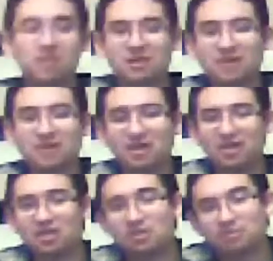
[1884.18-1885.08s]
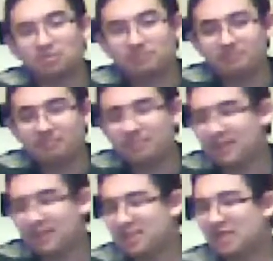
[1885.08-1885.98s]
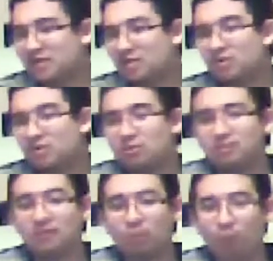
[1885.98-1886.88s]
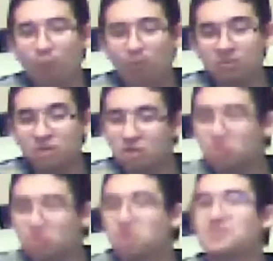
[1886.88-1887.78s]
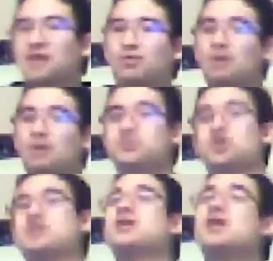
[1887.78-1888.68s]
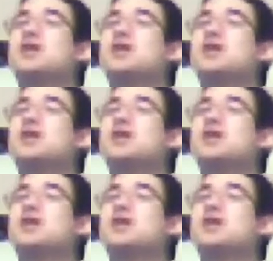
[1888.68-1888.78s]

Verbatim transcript: get the uh, Nintendo YouTube channel up just in